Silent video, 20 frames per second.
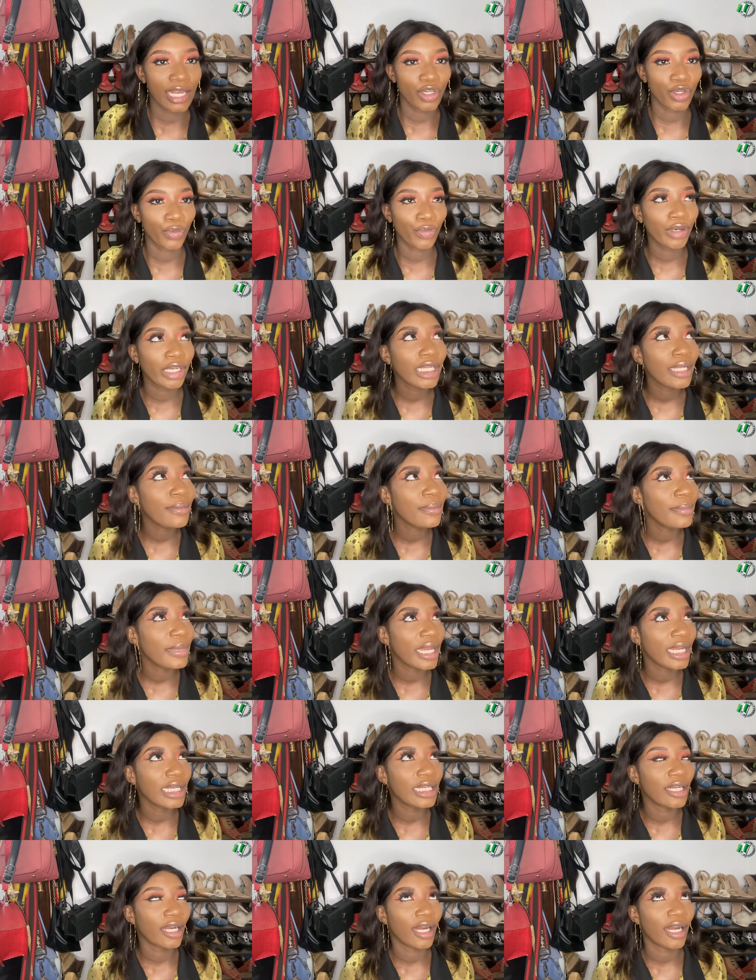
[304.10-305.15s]
he already
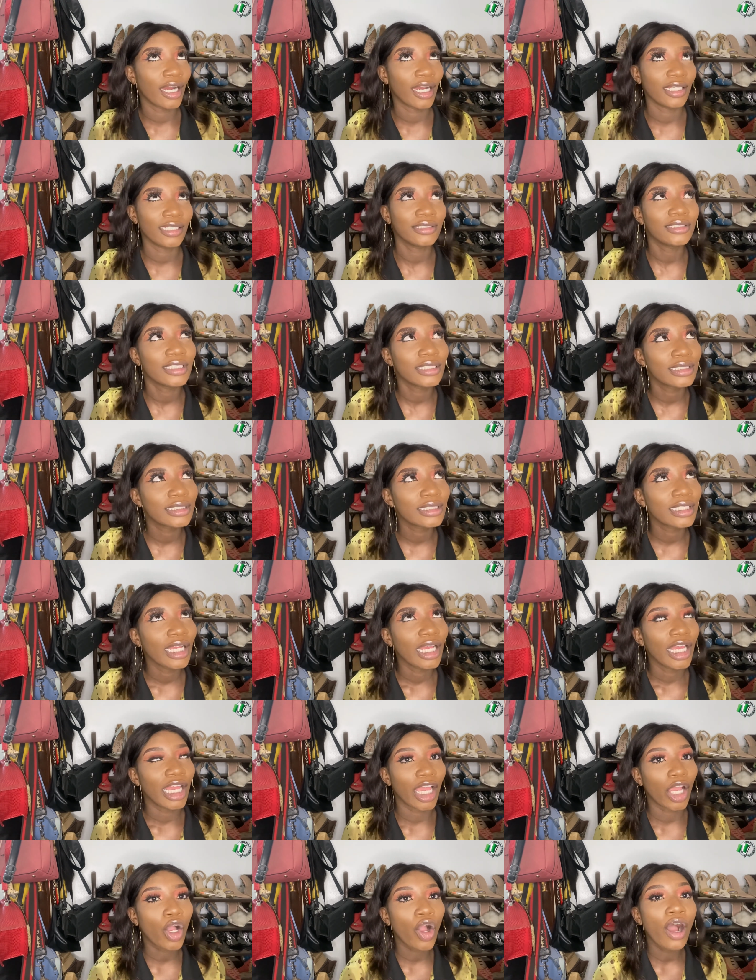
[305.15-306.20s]
made,
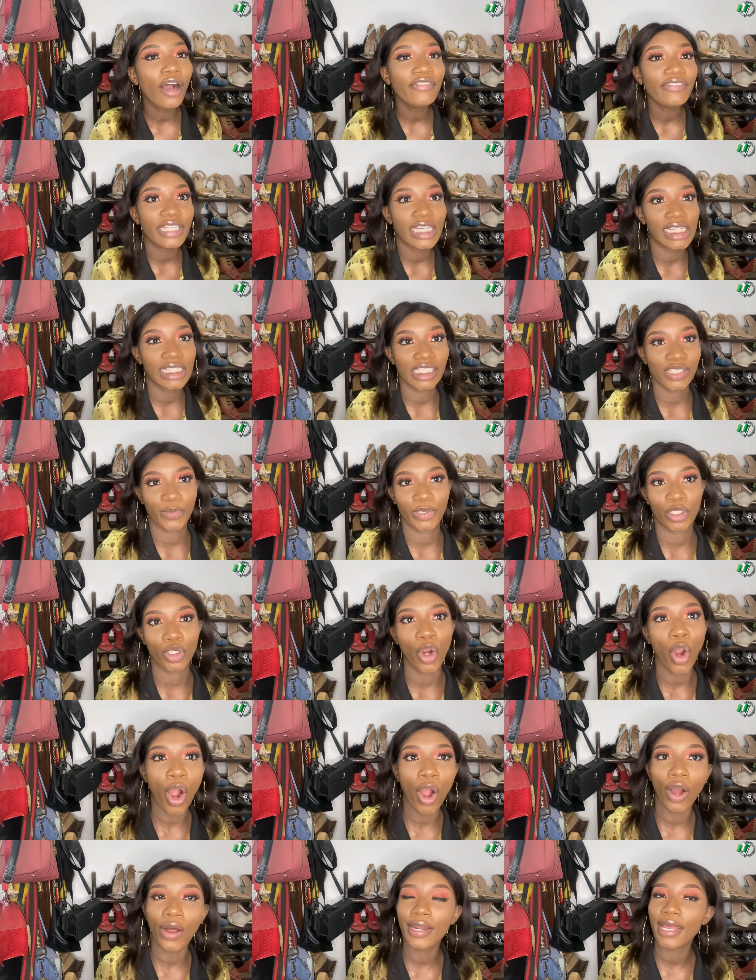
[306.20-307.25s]
a covenant with
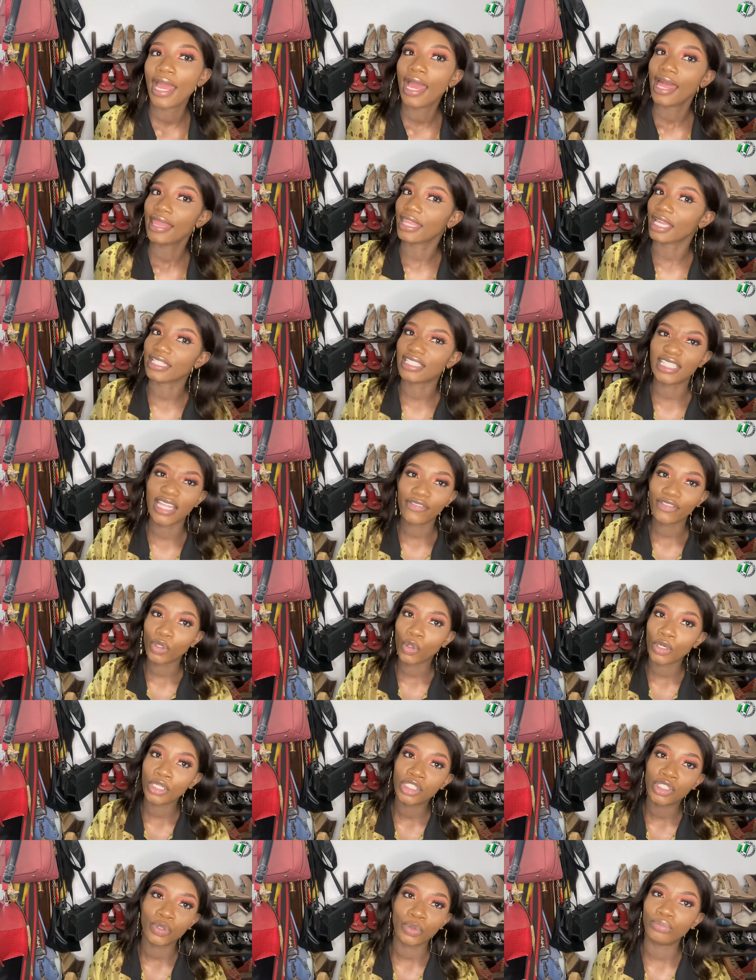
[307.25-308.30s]
God that he's never
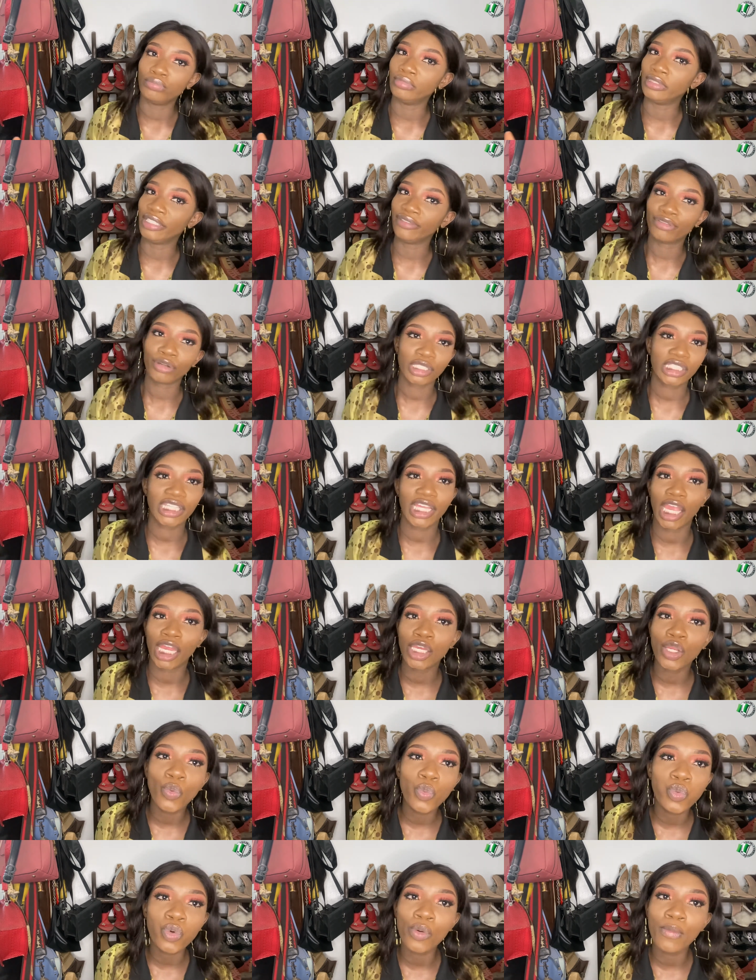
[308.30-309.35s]
going to divorce any
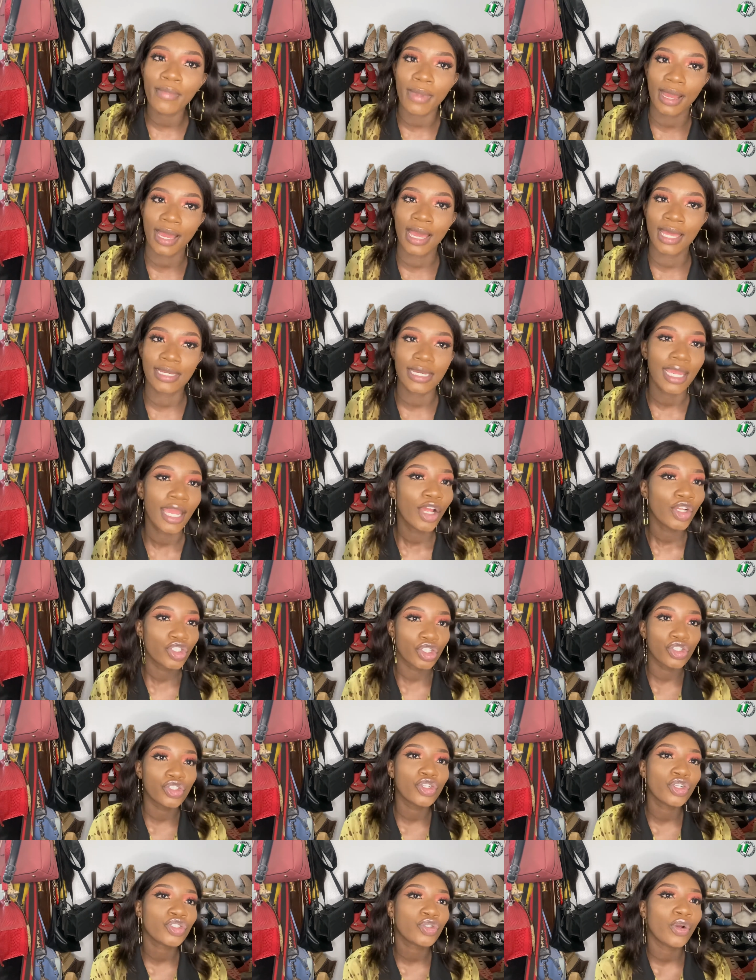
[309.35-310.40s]
woman.
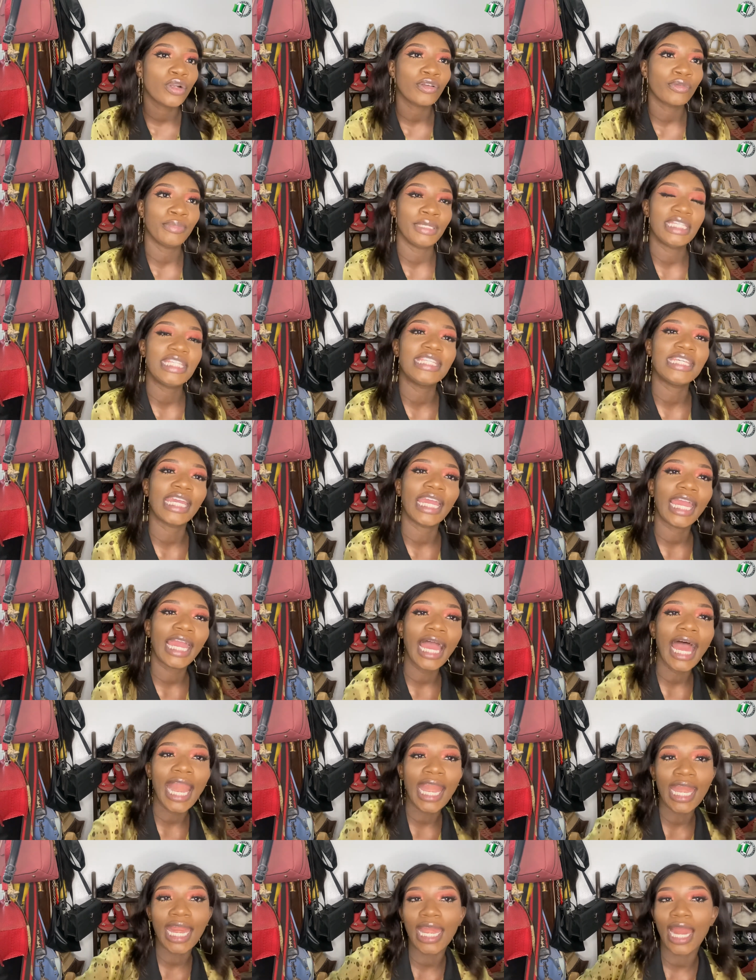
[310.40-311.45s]
She's just going to be there,
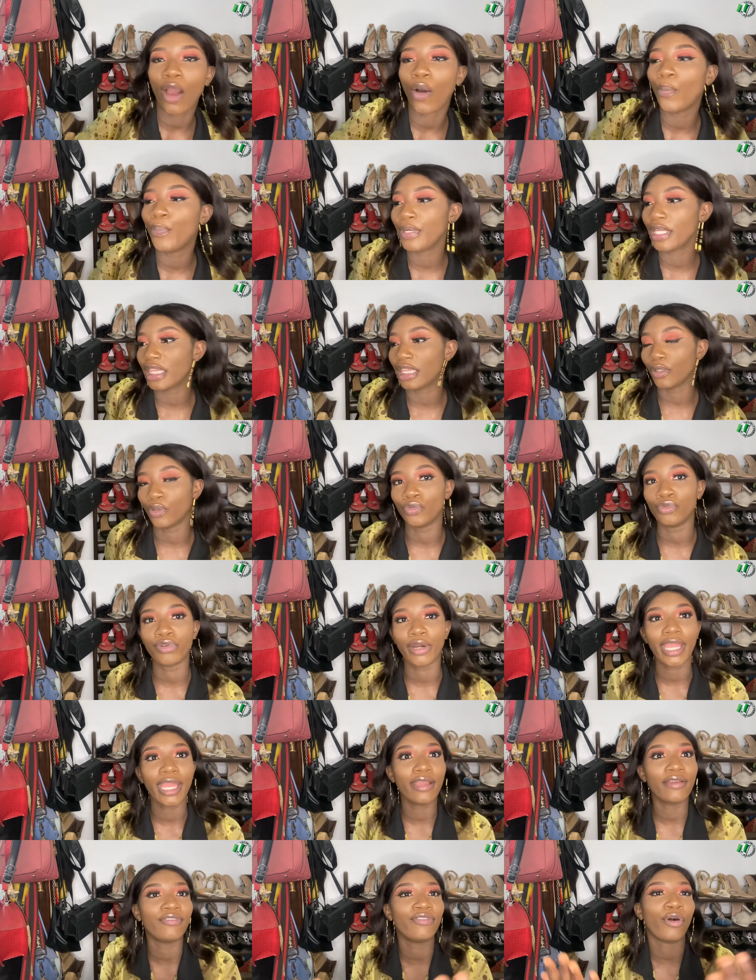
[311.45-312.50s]
and then I'll be the
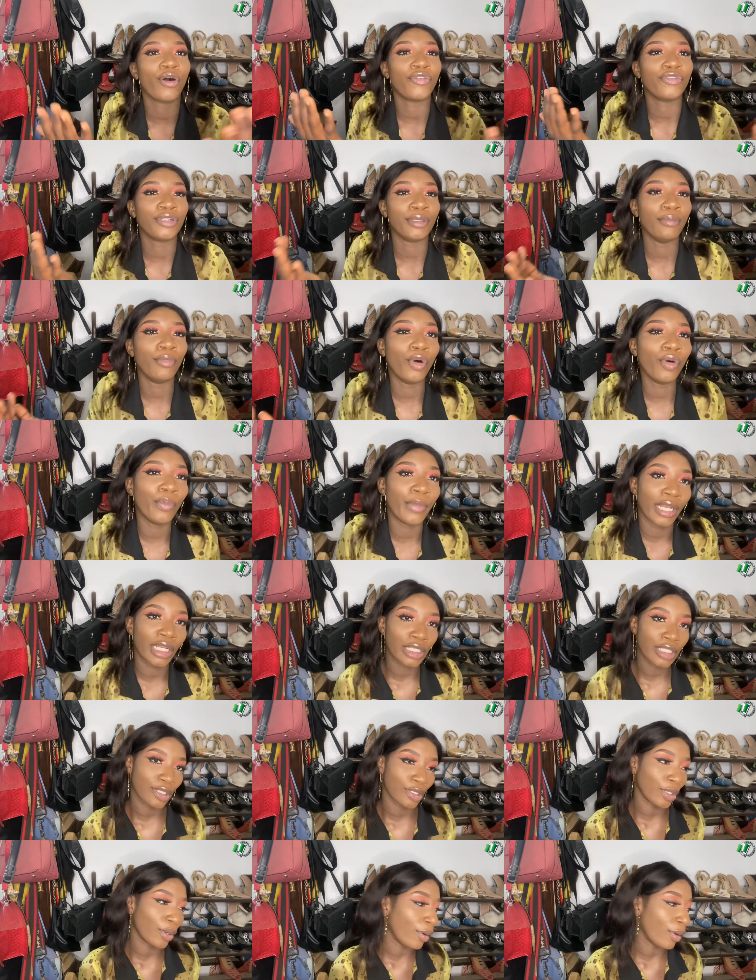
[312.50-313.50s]
rave of the moment,